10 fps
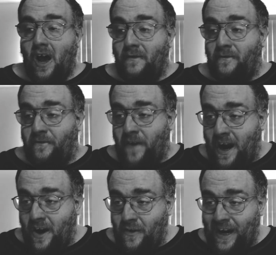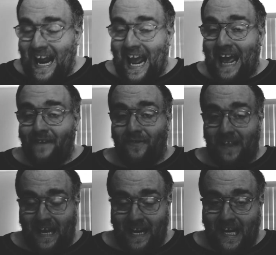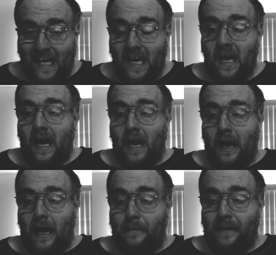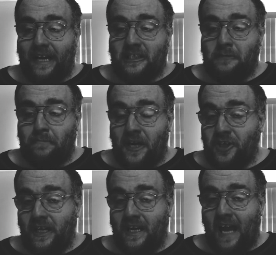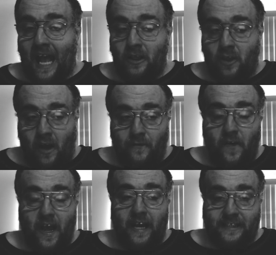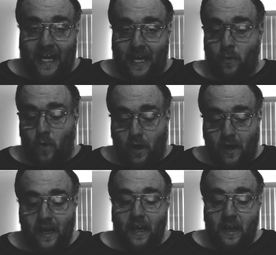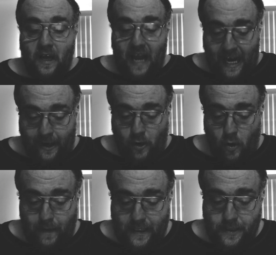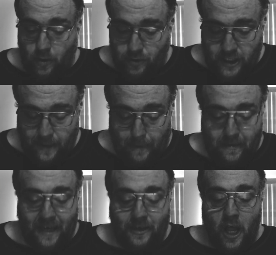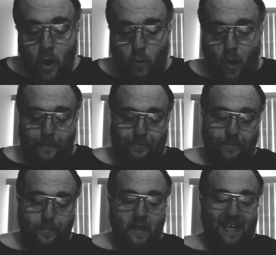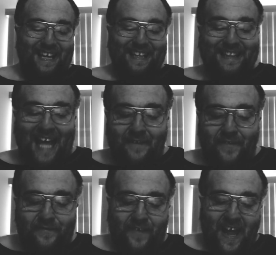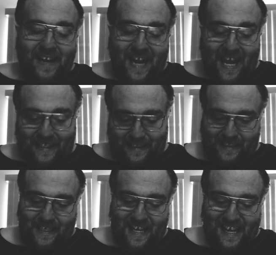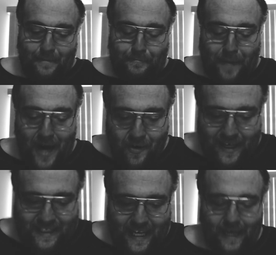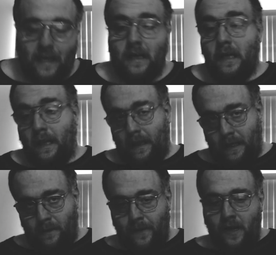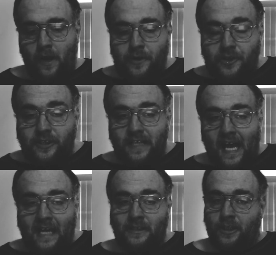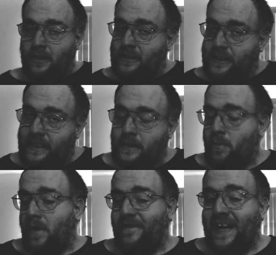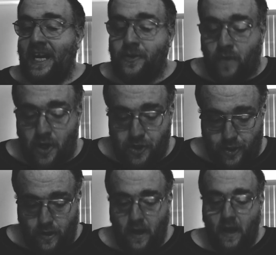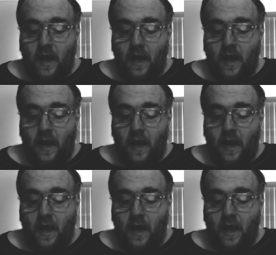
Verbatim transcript: Very athletic. Um, and especially, I love his handwork. Aiden Gomez, don't sleep on him. Another one, Devin Van Ness, Barrington. A little bit undersized, a little seen as more of an edge rusher.